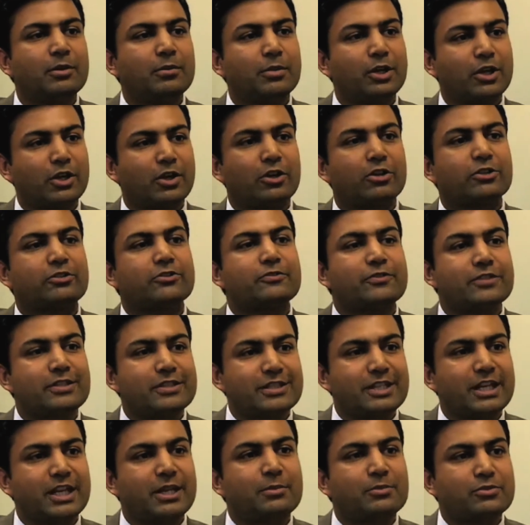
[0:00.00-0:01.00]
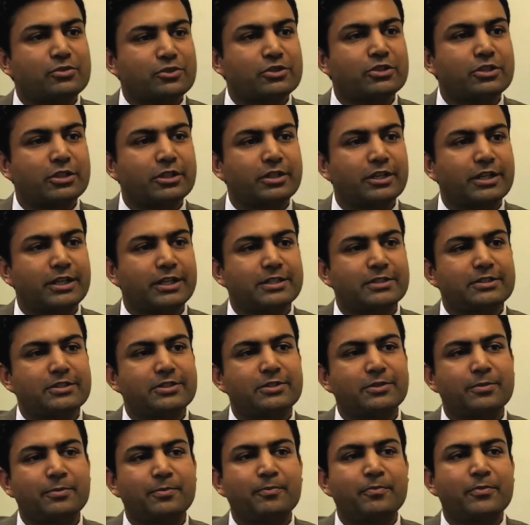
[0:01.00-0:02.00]
because of the same
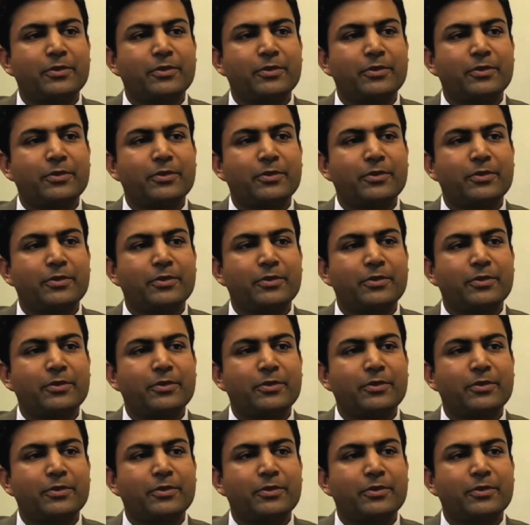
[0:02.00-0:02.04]
circuits.